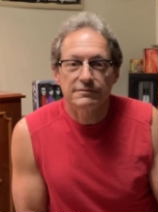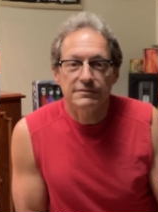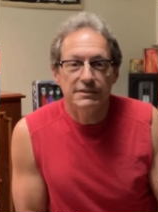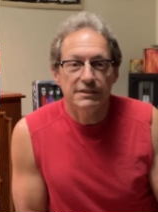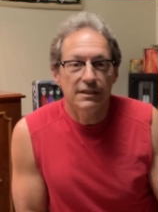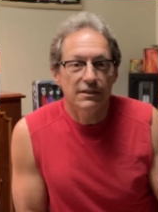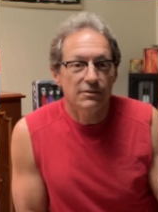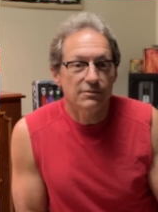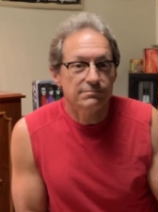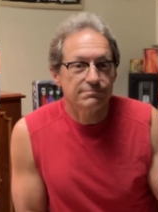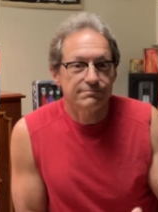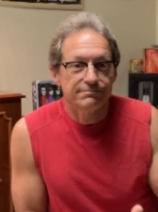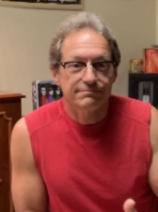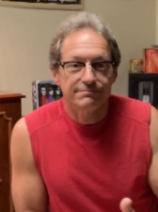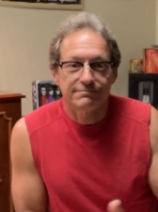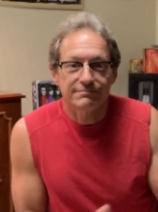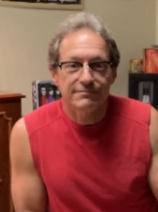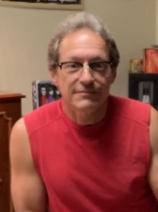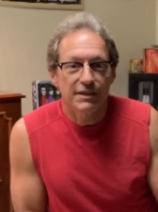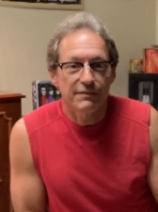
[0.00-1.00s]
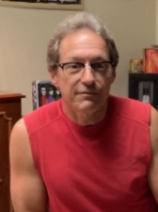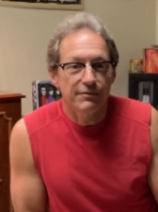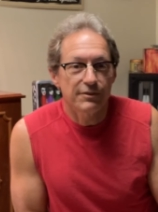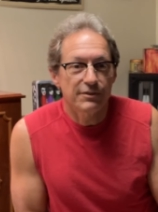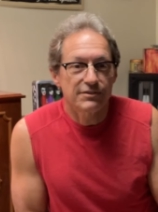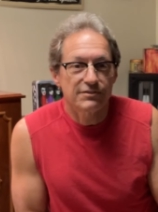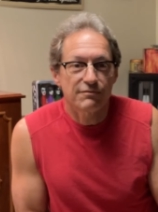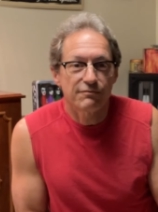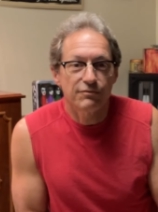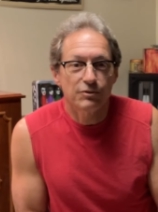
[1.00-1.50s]
You know, if
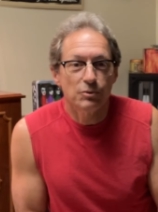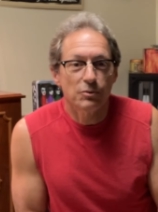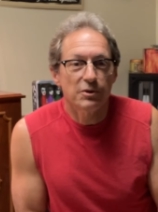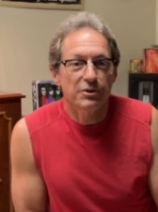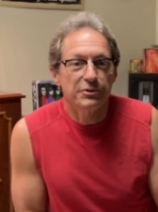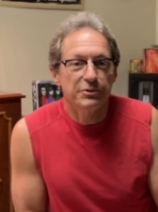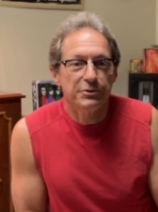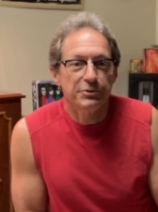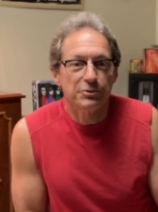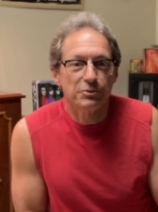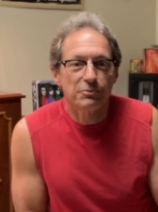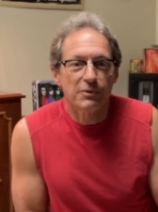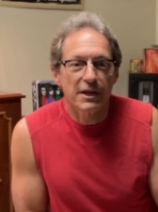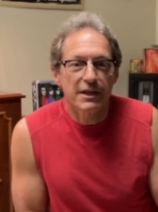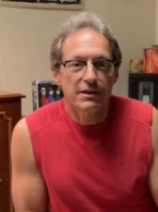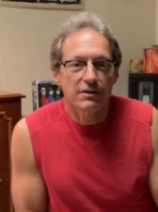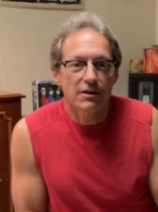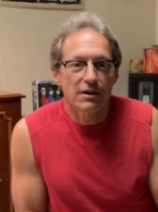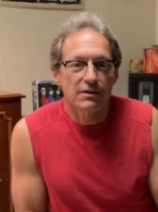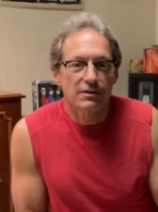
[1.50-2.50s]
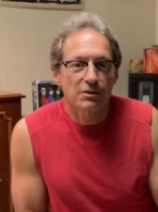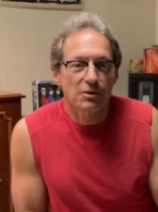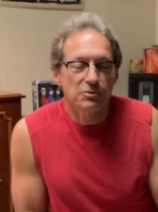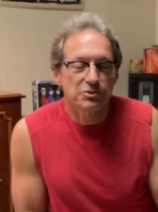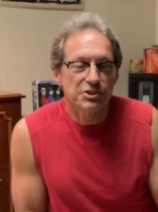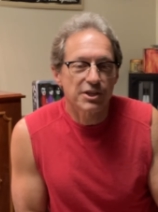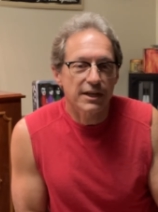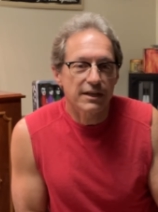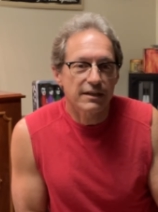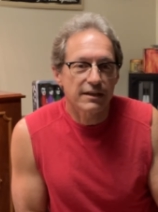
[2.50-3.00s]
it's flew under your radar, go
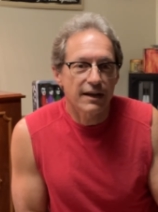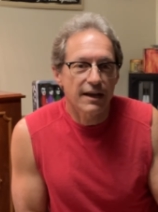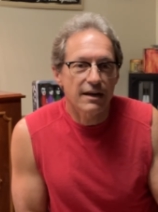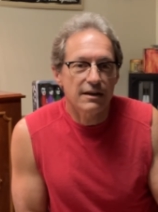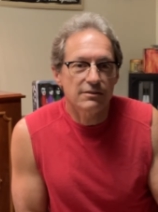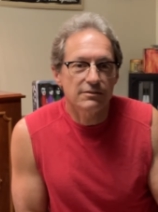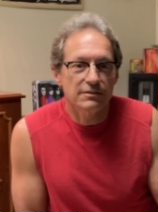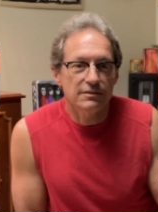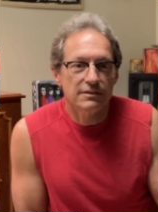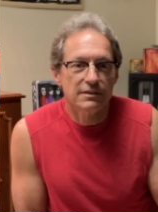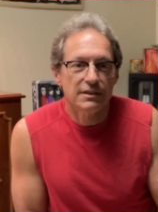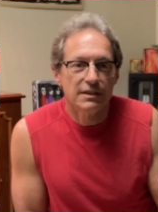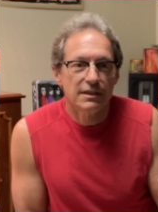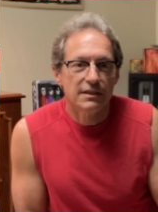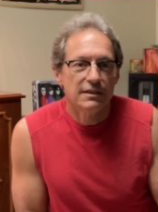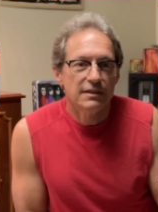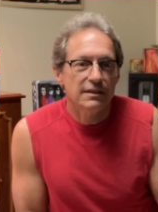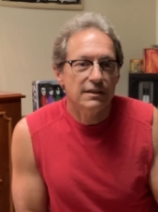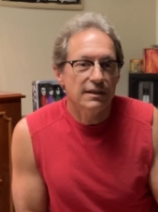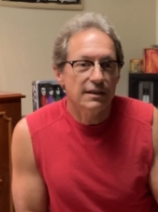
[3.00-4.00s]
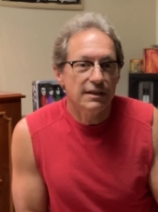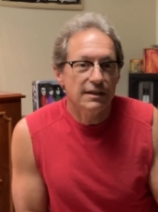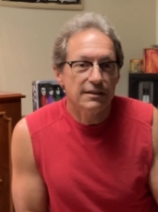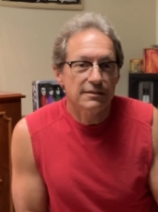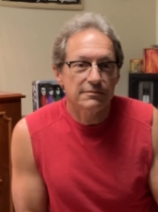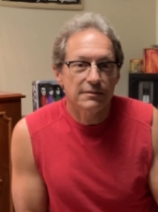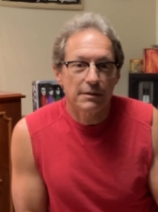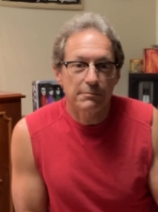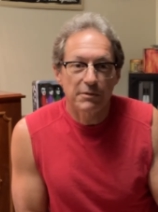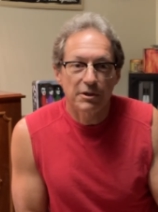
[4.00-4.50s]
check it out.
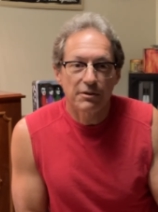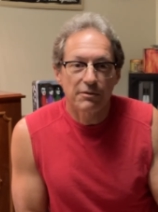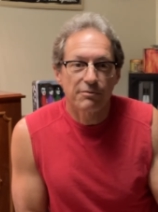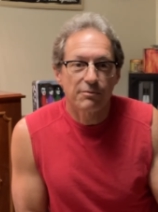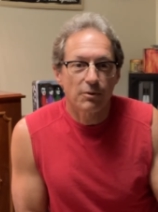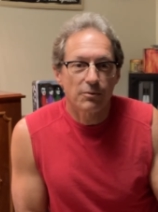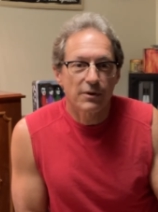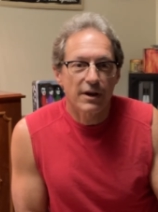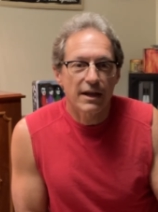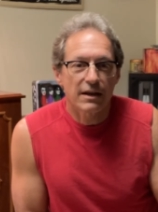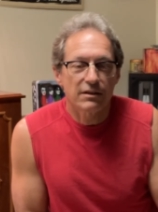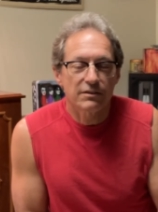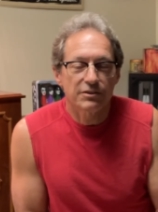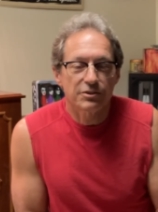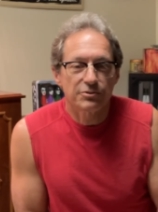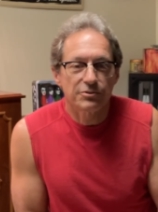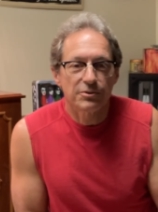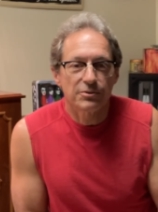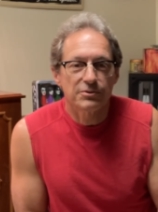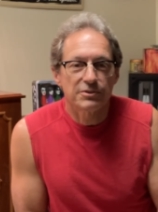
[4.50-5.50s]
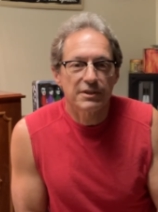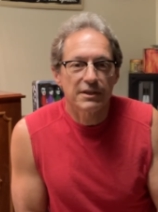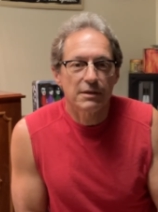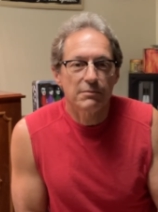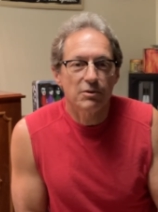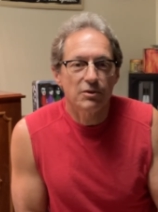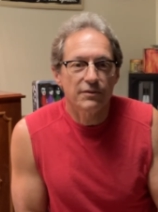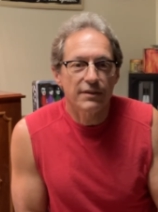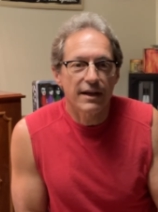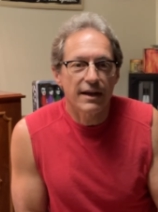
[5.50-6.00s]
I'm going to throw it out on the
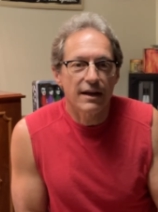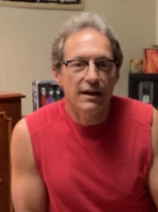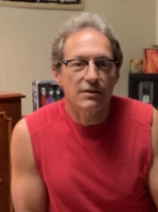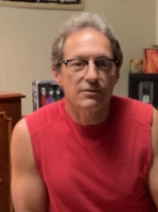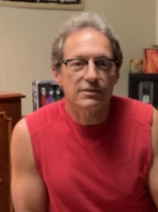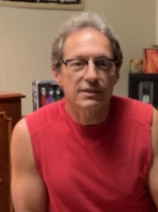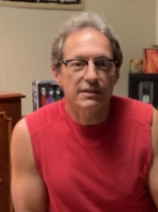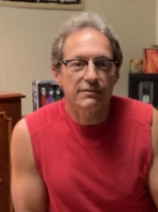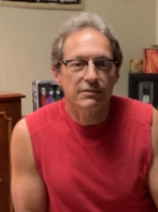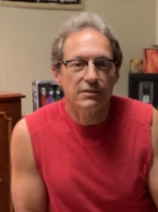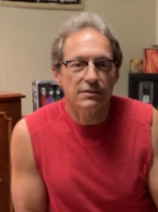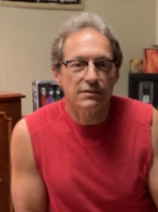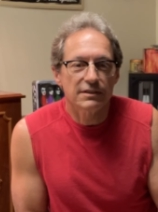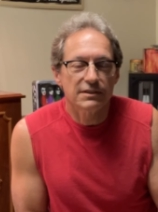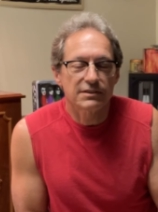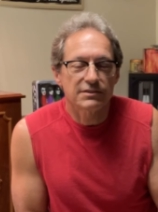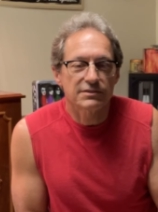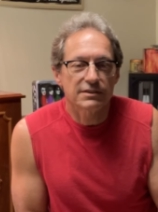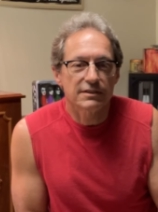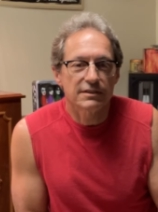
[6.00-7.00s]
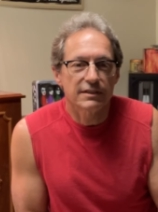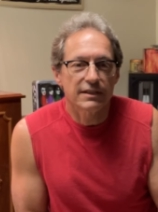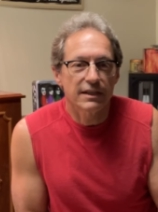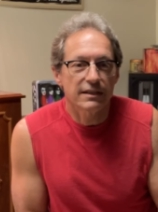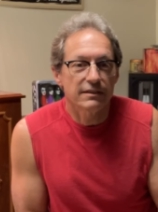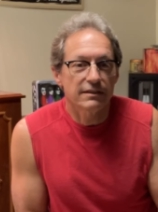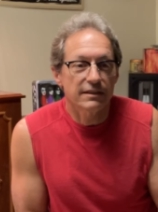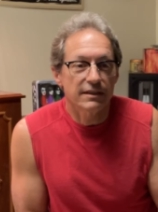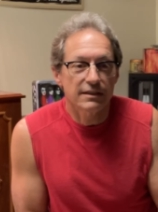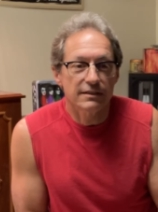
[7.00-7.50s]
turntable now, give it a listen,
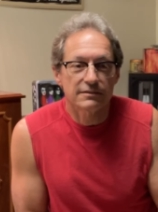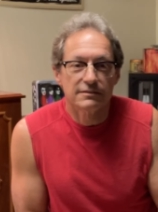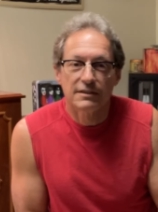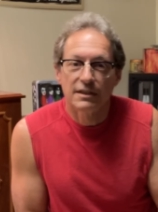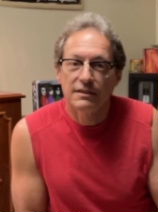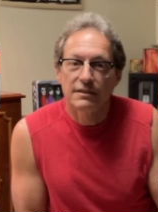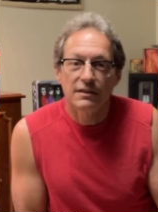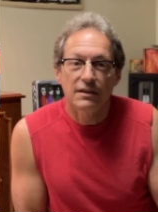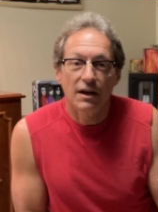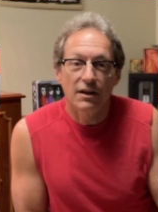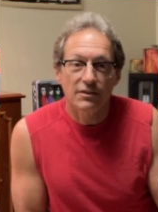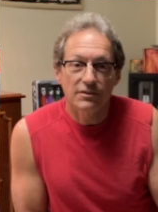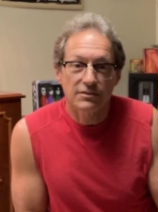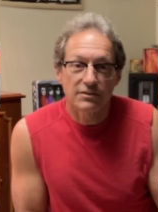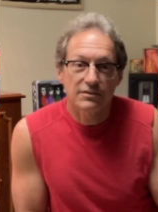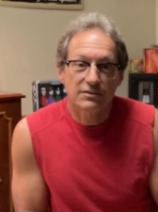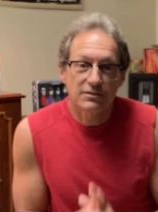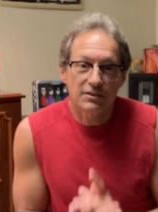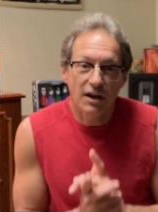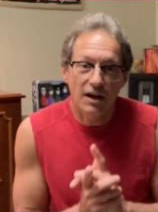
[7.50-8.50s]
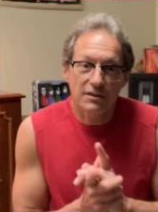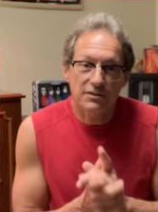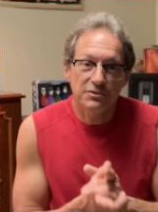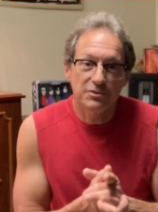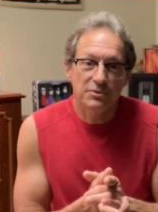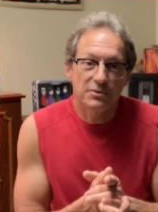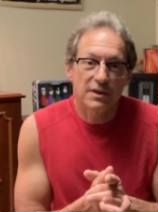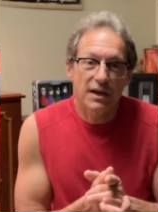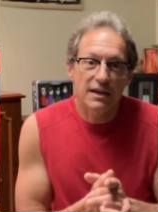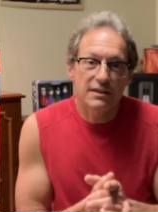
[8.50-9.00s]
and I'll talk
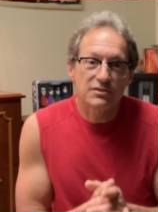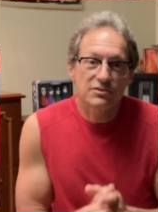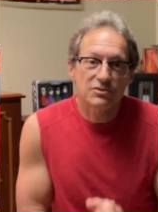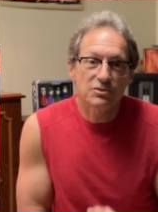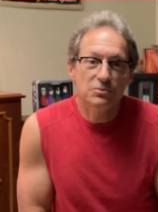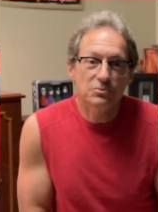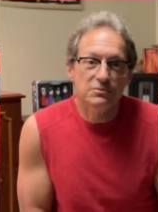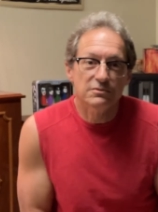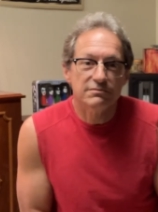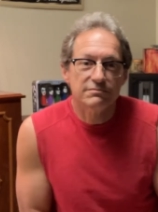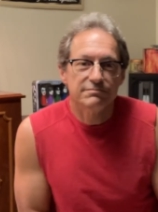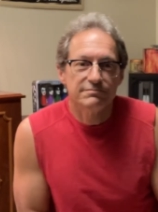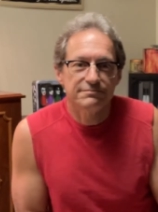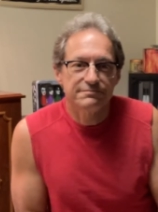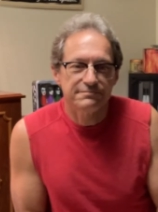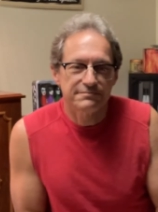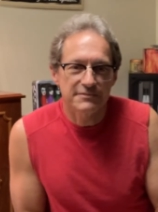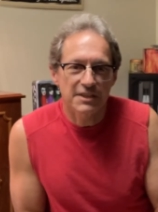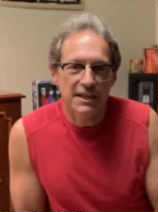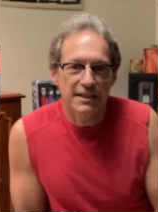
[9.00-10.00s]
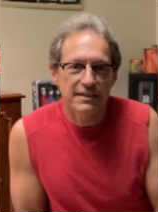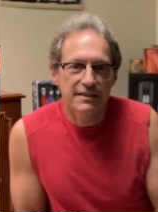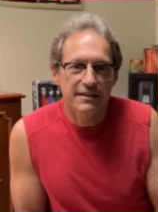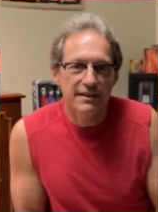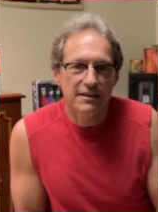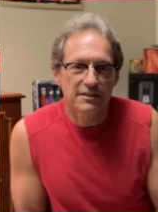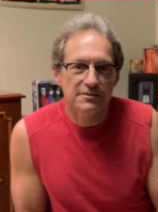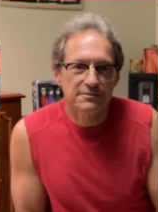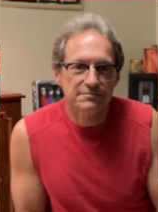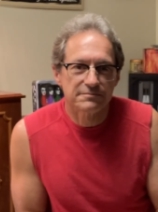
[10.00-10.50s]
to you guys soon. Take
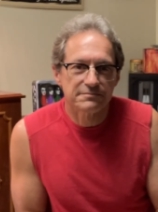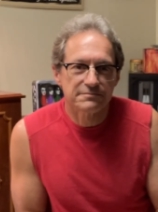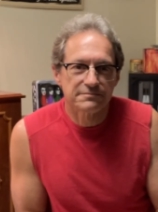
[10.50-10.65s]
care.